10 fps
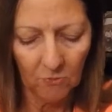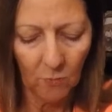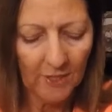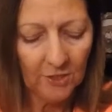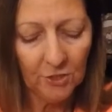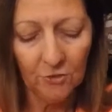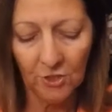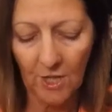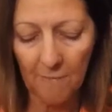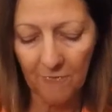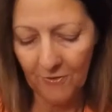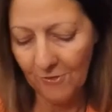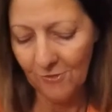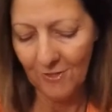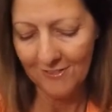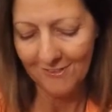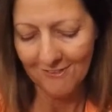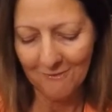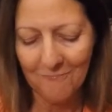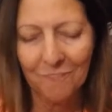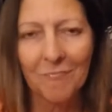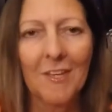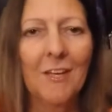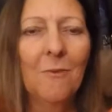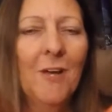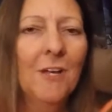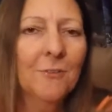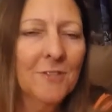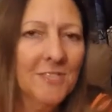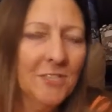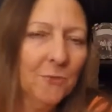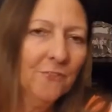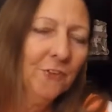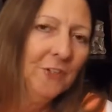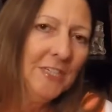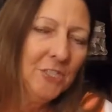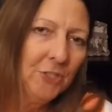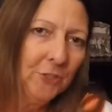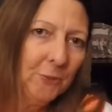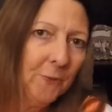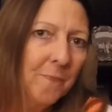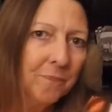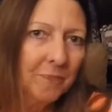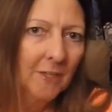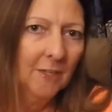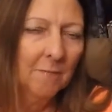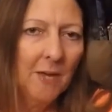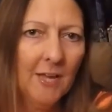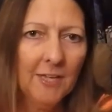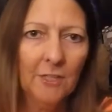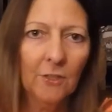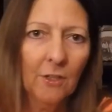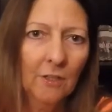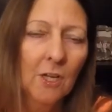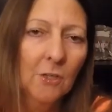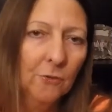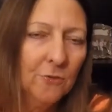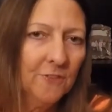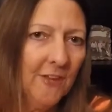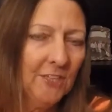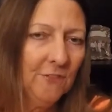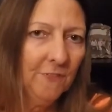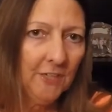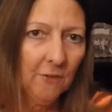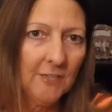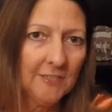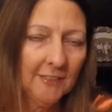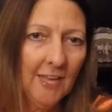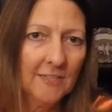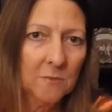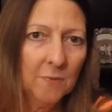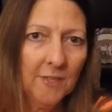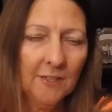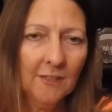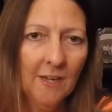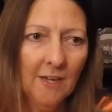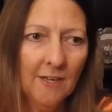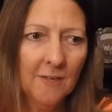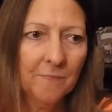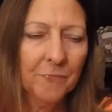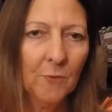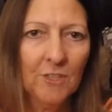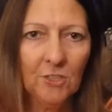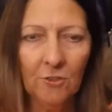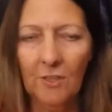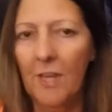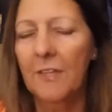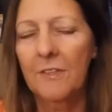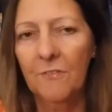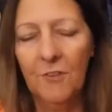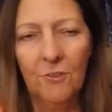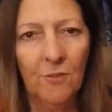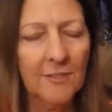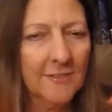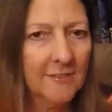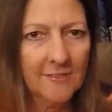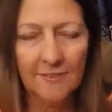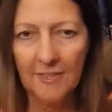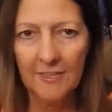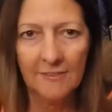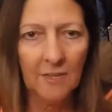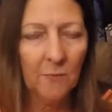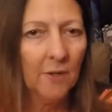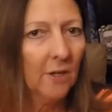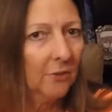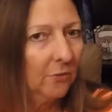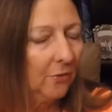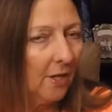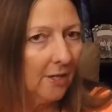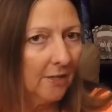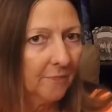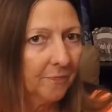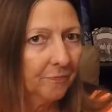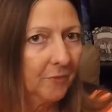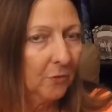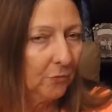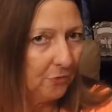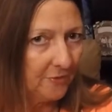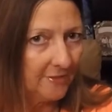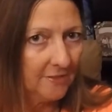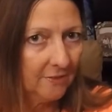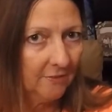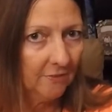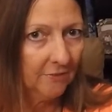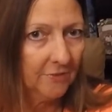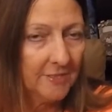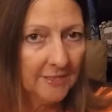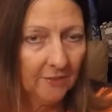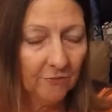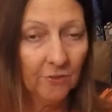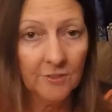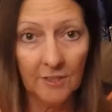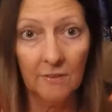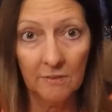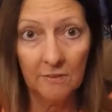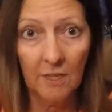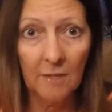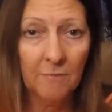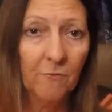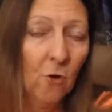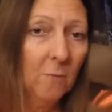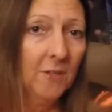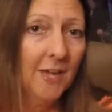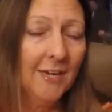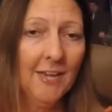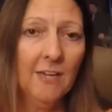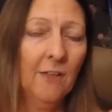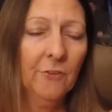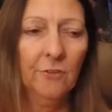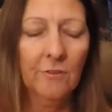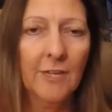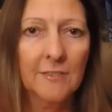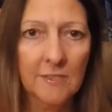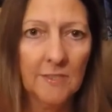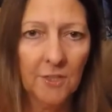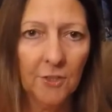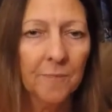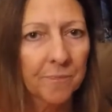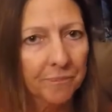Where do you shop for those dresses?" Well, Christy's referring to my cruise fashion video I did last week, where I showed a lot of different dresses and things I wear on cruises for formal night and other nights to dinner.